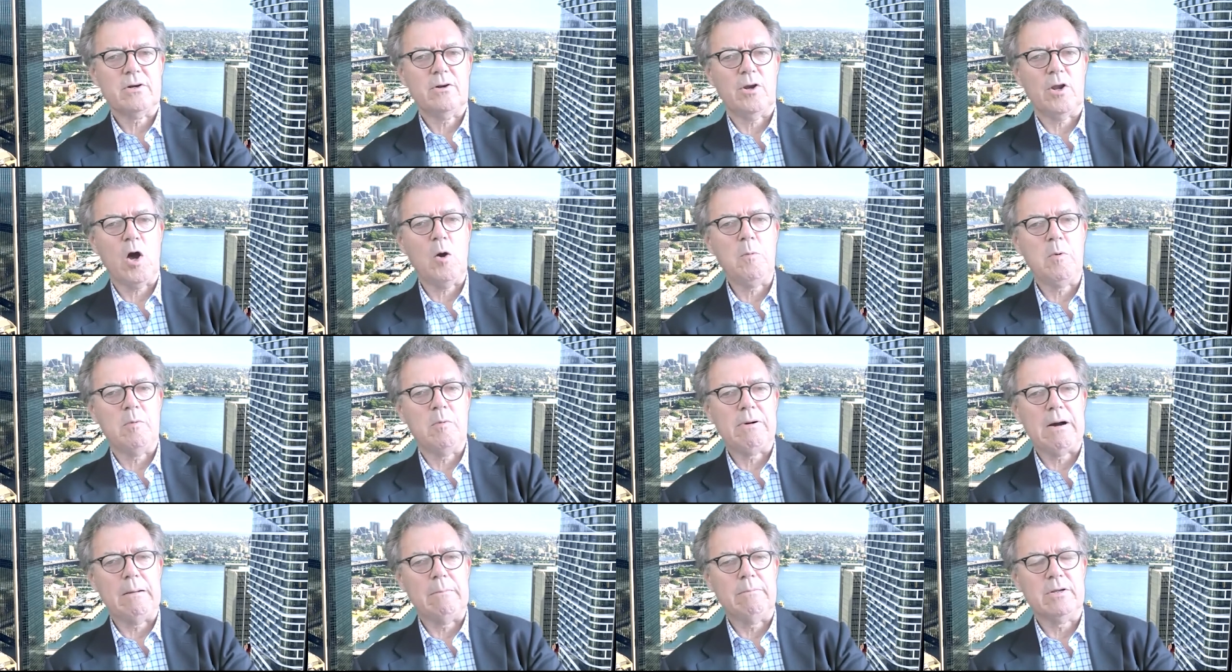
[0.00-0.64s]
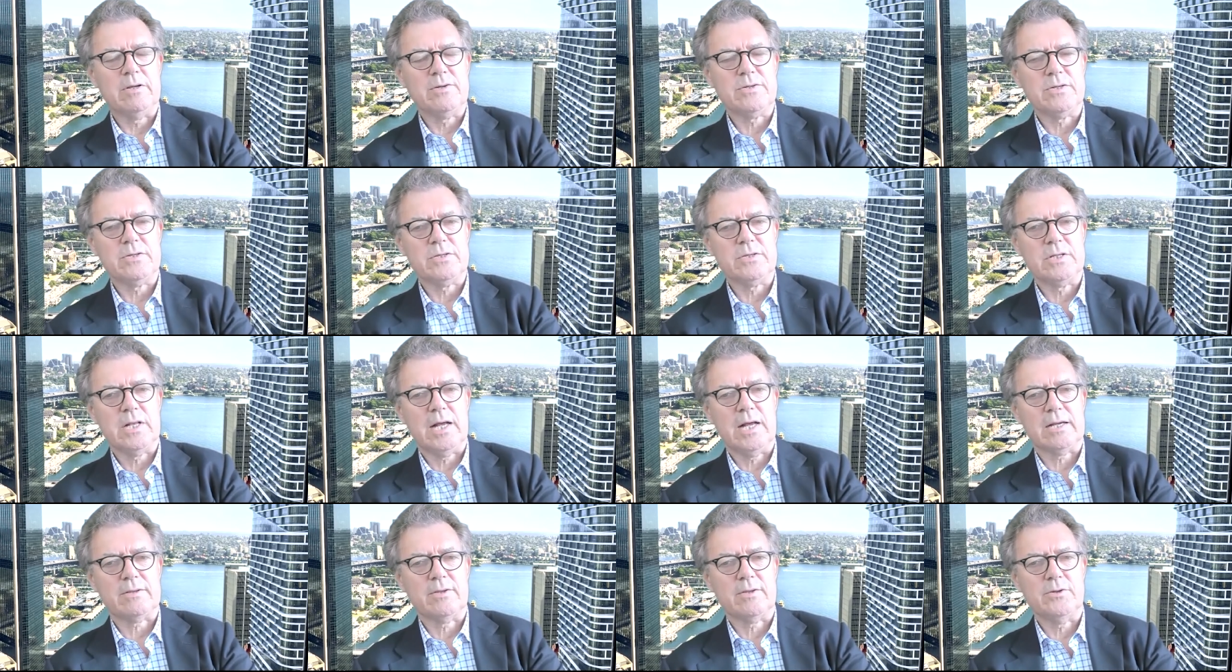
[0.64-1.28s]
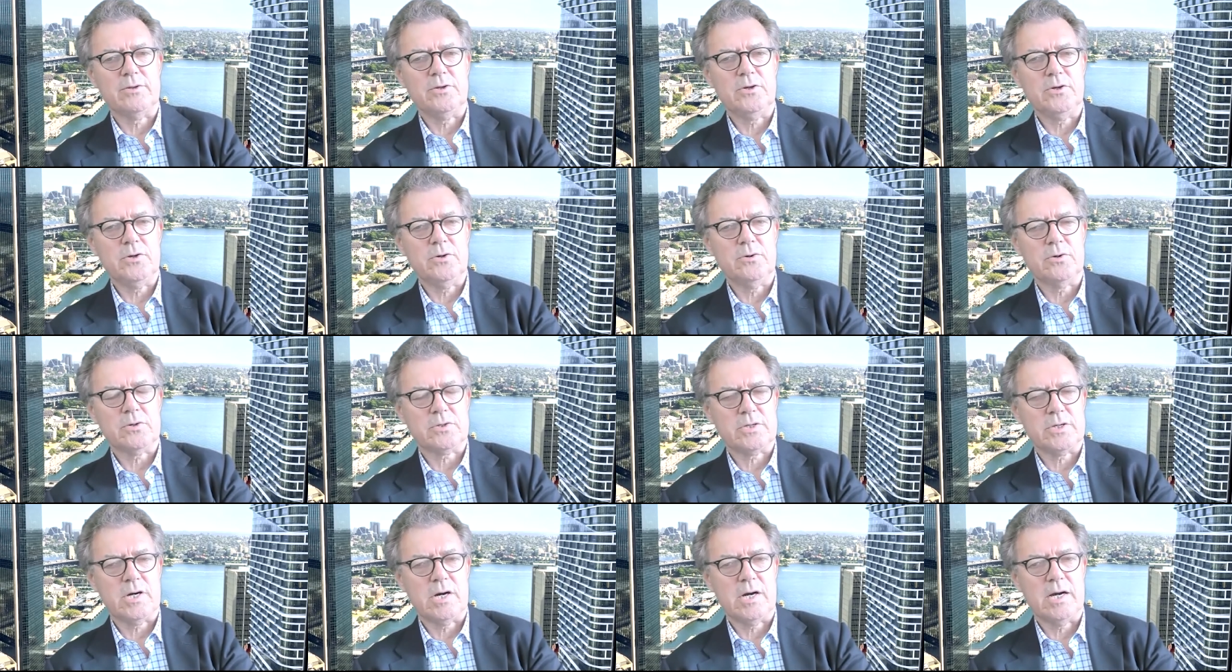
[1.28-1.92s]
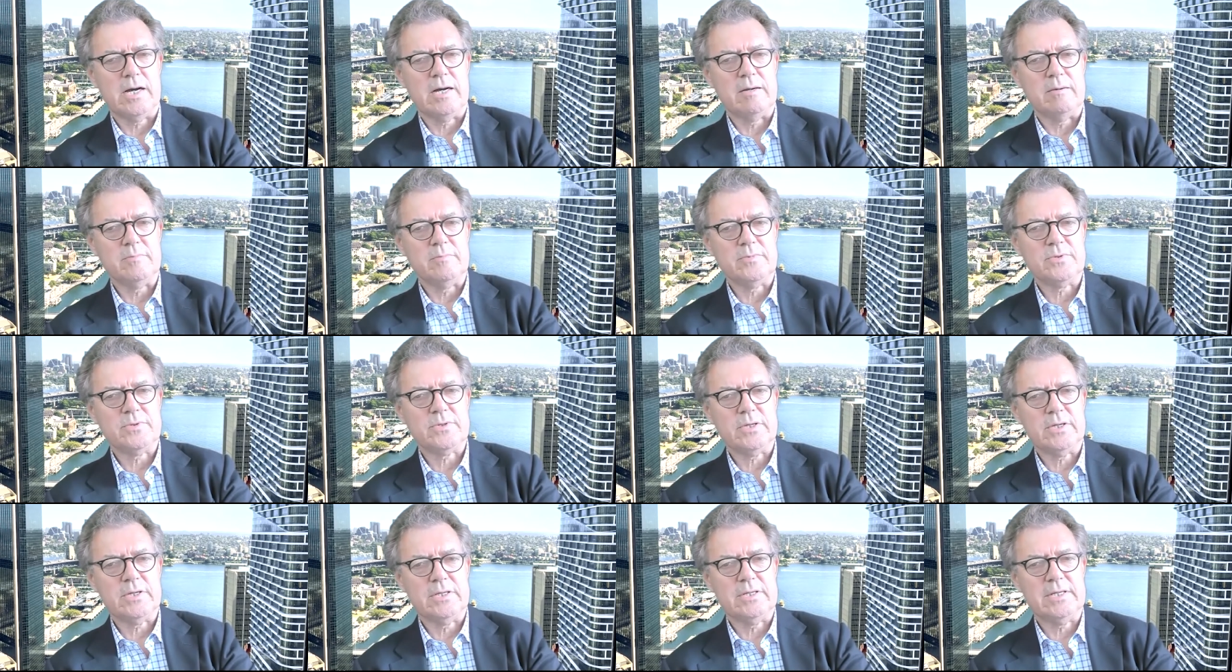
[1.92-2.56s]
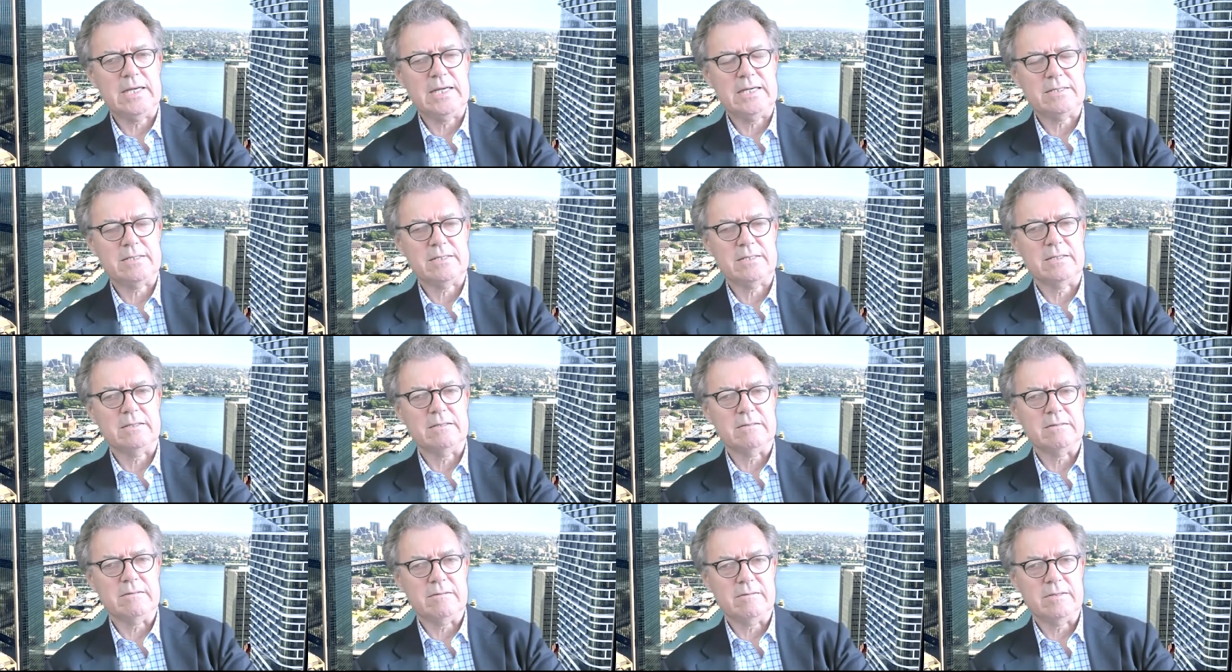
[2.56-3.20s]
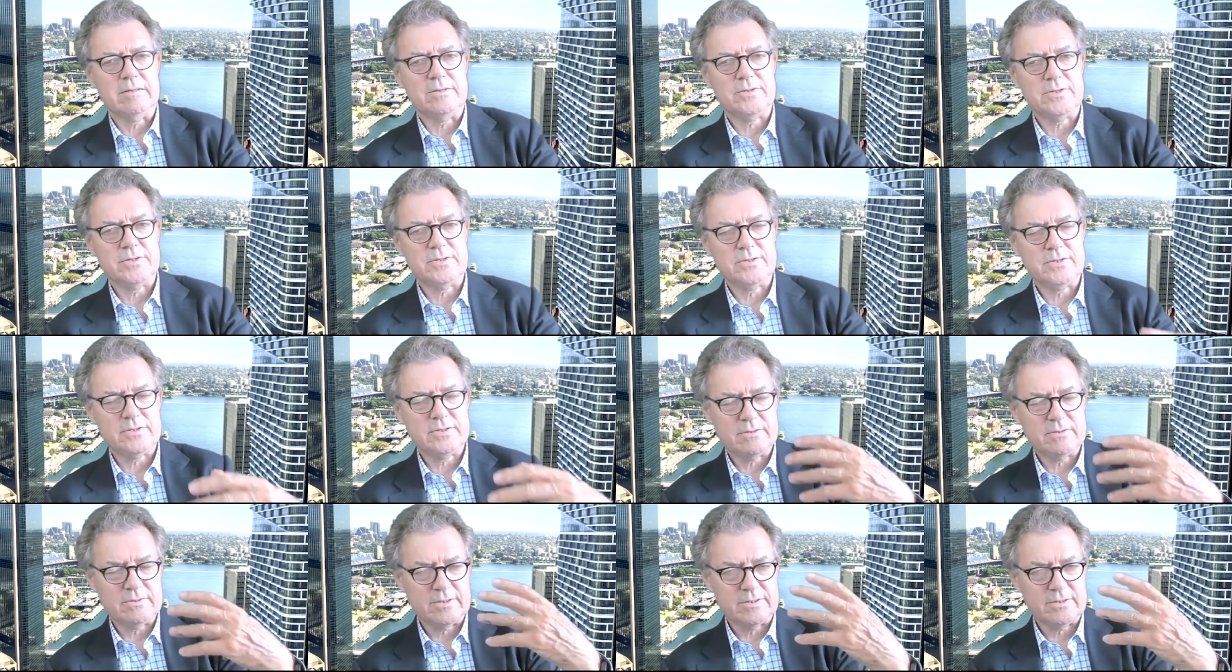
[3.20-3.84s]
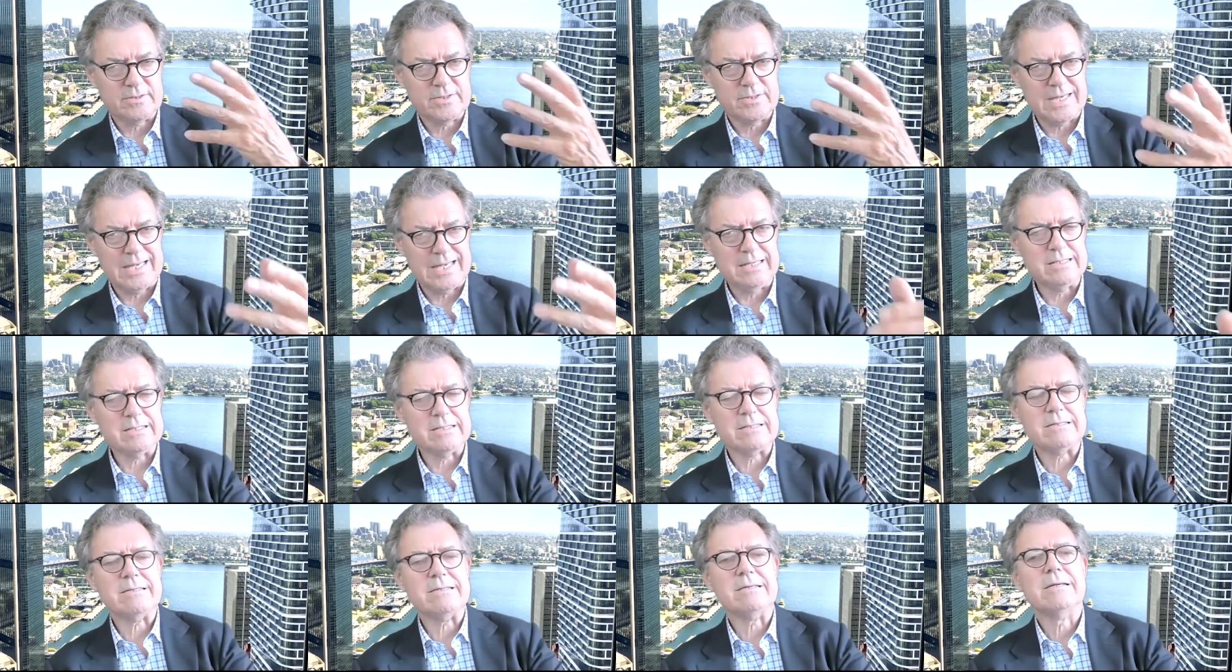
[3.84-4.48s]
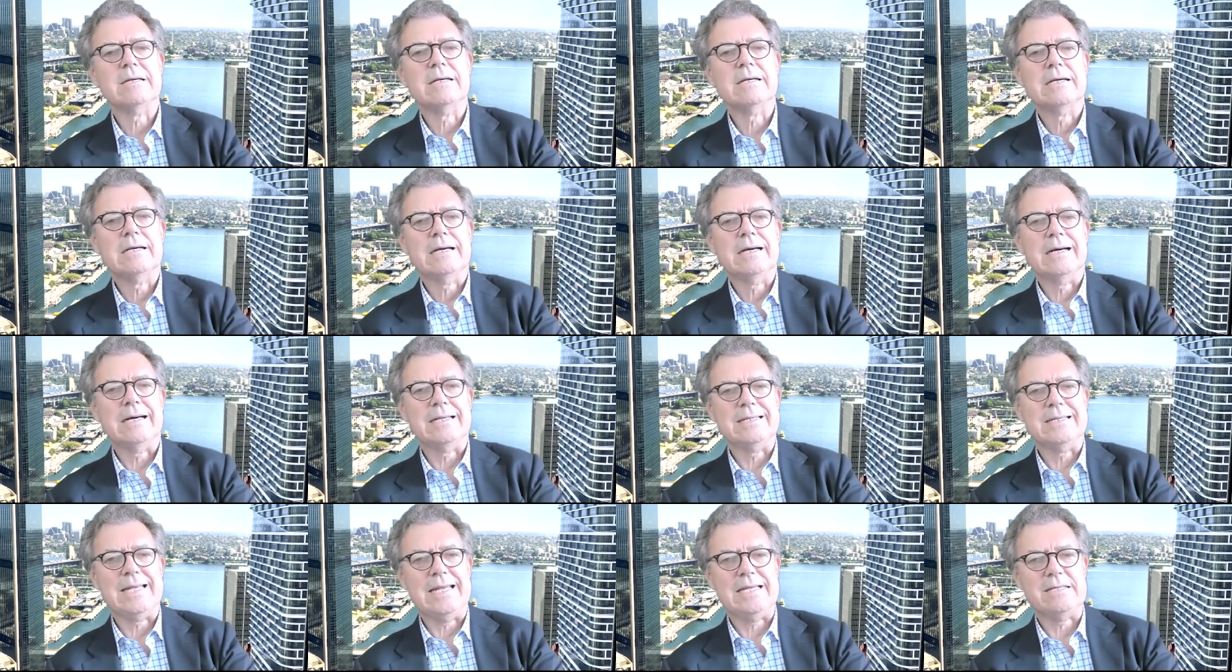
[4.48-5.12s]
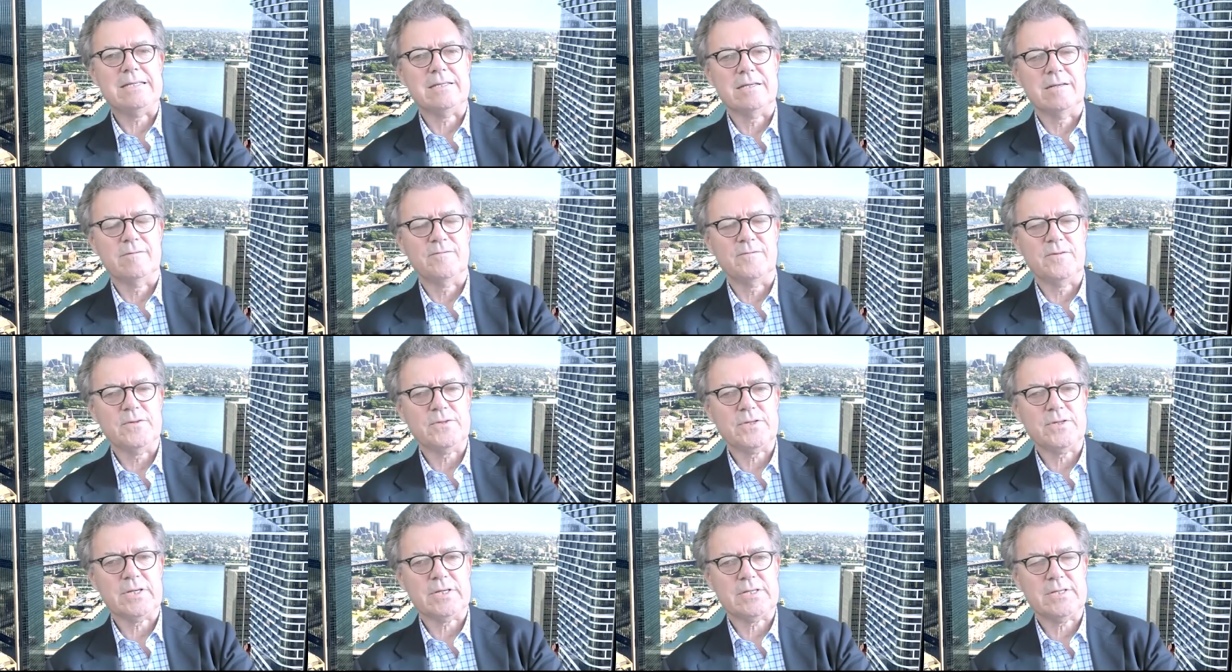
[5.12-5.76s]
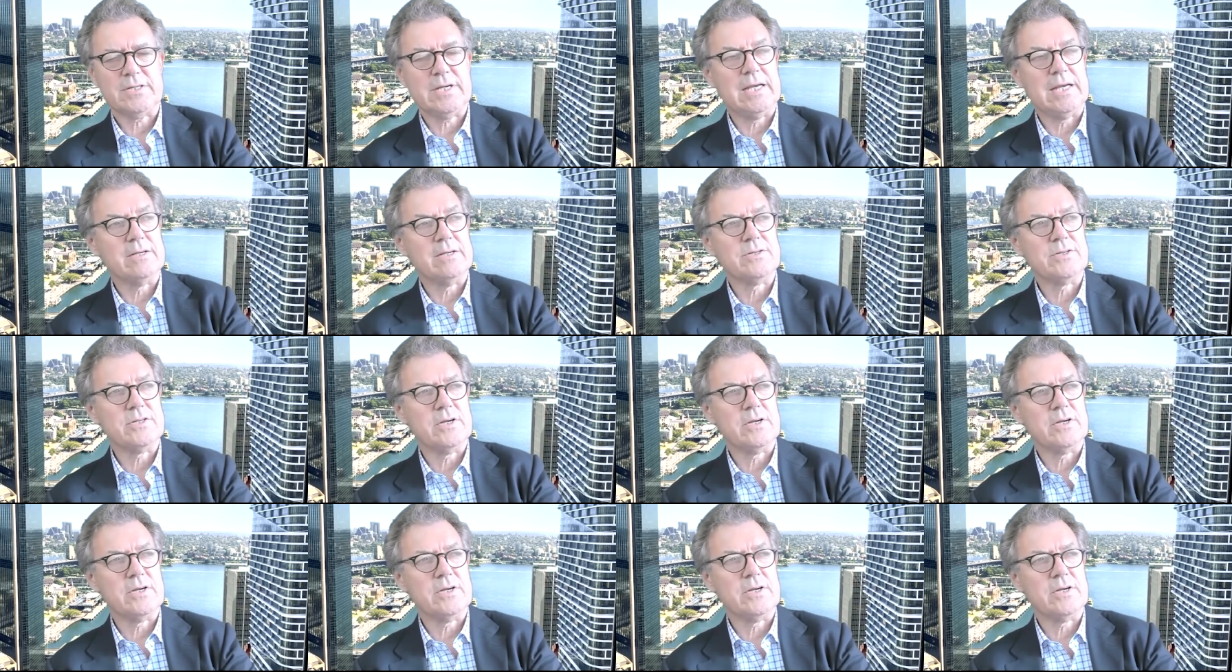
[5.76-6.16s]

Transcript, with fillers: global publishers like the New York Times are destined, this is the sense, are destined for success.